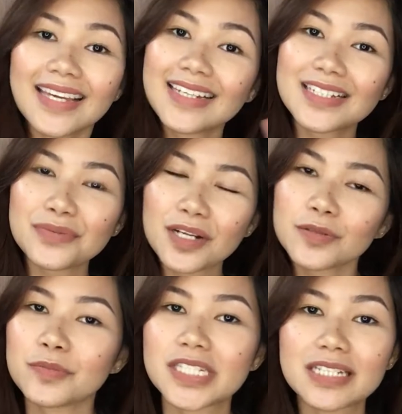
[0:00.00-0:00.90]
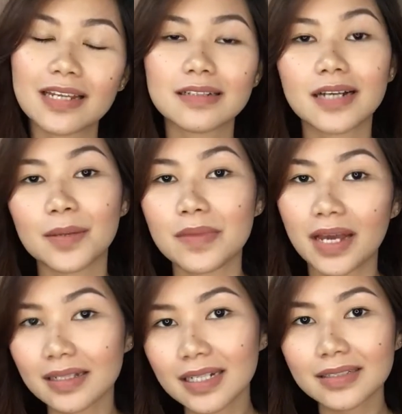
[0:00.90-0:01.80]
Hey guys, welcome to my channel. I'm
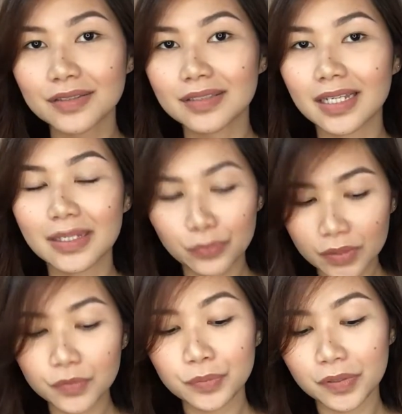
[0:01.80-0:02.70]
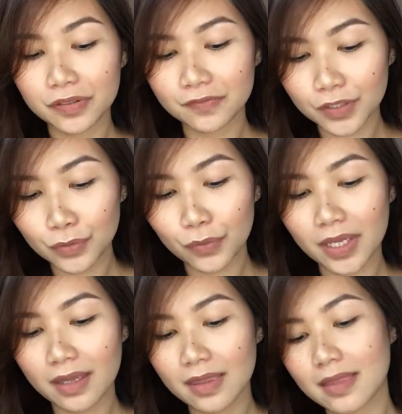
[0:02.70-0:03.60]
Ella. Today we will be
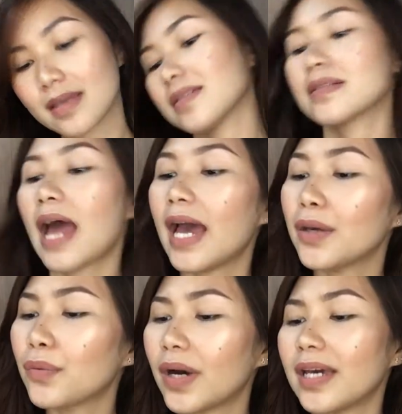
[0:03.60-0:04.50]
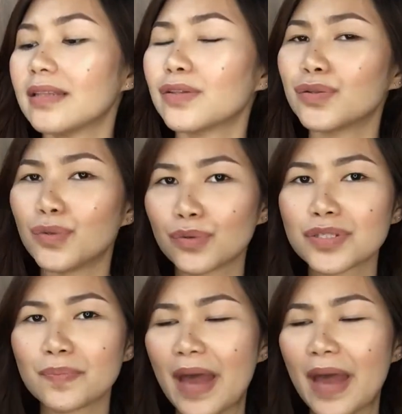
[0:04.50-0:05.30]
reviewing this iWhite nose